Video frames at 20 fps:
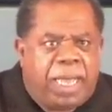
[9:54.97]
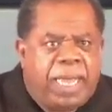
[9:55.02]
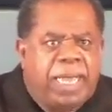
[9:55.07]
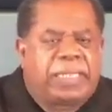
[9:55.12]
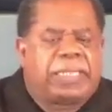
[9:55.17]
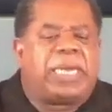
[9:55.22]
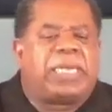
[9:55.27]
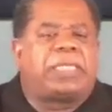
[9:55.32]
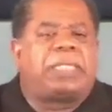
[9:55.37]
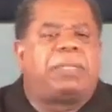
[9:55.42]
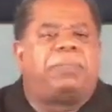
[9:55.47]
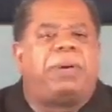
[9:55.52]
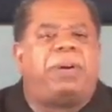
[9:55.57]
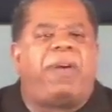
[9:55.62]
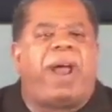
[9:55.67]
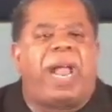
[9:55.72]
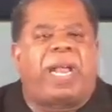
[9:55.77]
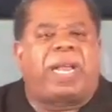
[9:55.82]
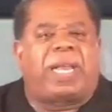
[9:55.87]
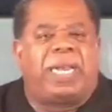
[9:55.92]
He does the
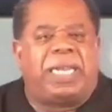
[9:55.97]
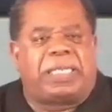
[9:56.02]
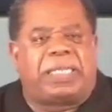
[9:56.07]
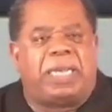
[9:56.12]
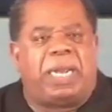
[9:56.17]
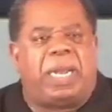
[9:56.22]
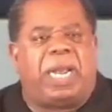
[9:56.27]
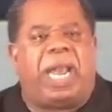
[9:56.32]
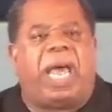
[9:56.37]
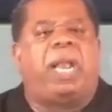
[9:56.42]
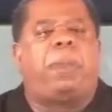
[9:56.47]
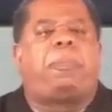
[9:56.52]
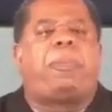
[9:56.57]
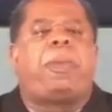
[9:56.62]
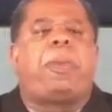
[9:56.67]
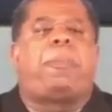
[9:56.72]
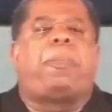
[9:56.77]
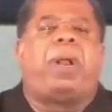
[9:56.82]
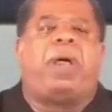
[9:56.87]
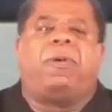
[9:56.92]
miraculous. And a lot of
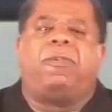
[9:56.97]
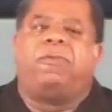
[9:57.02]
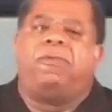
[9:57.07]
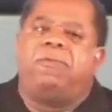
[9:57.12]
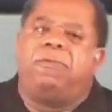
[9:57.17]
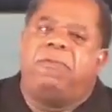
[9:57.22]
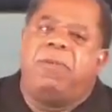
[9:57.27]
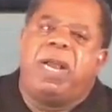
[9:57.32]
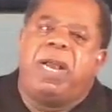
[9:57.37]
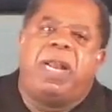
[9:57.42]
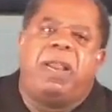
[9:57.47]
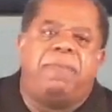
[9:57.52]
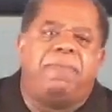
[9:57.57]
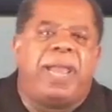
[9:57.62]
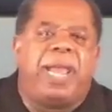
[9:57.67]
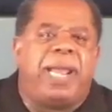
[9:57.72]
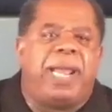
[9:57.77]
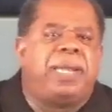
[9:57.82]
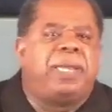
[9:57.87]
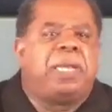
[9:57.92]
people are really,
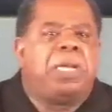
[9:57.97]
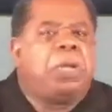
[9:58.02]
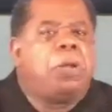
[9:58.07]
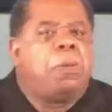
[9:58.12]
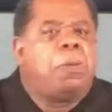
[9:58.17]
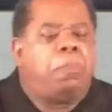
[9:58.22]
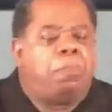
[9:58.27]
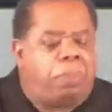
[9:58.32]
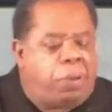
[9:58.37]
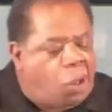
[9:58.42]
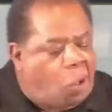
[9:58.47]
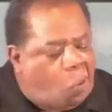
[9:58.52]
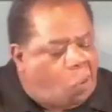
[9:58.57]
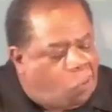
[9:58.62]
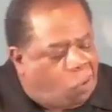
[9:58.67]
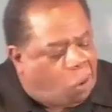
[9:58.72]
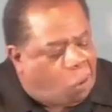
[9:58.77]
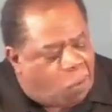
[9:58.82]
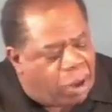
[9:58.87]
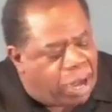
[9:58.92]
man,
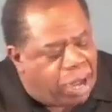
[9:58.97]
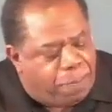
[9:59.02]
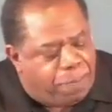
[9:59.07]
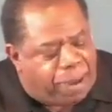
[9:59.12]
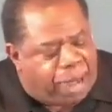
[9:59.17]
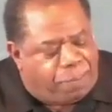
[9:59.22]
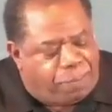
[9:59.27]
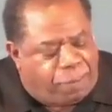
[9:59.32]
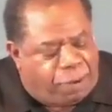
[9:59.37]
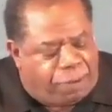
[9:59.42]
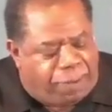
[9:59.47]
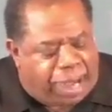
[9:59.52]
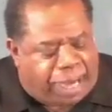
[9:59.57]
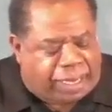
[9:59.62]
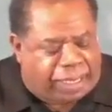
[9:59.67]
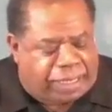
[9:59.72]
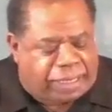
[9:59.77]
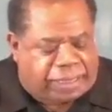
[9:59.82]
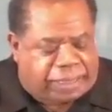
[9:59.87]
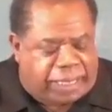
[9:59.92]
blown away by
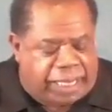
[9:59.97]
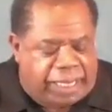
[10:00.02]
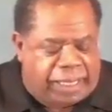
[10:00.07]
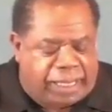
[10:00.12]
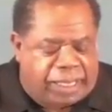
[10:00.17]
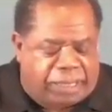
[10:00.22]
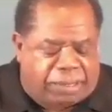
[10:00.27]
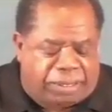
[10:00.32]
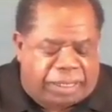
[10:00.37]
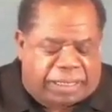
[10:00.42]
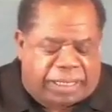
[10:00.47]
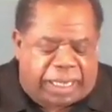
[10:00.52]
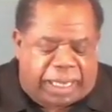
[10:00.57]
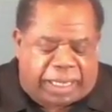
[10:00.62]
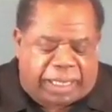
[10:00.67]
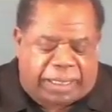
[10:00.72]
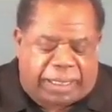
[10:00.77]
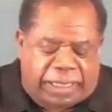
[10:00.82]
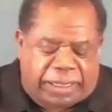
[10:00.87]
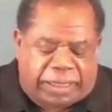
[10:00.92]
miraculous things. Let's go
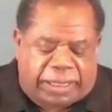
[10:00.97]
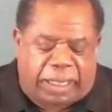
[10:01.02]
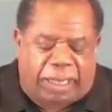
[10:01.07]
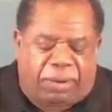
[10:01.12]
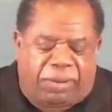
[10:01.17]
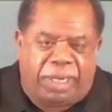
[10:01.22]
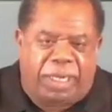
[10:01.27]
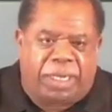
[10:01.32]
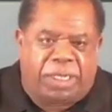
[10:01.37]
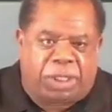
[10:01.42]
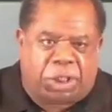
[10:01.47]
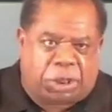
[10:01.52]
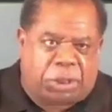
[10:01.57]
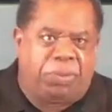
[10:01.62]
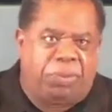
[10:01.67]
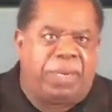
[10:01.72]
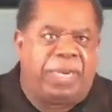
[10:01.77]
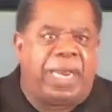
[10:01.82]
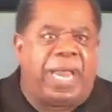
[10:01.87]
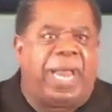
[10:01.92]
to 2 Thessalonians
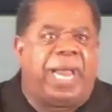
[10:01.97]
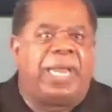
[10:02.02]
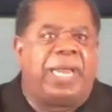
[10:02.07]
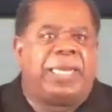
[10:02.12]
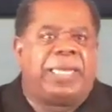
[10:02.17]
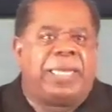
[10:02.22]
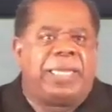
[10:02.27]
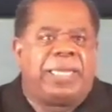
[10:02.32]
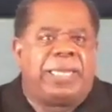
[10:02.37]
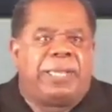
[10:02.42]
2 and 9.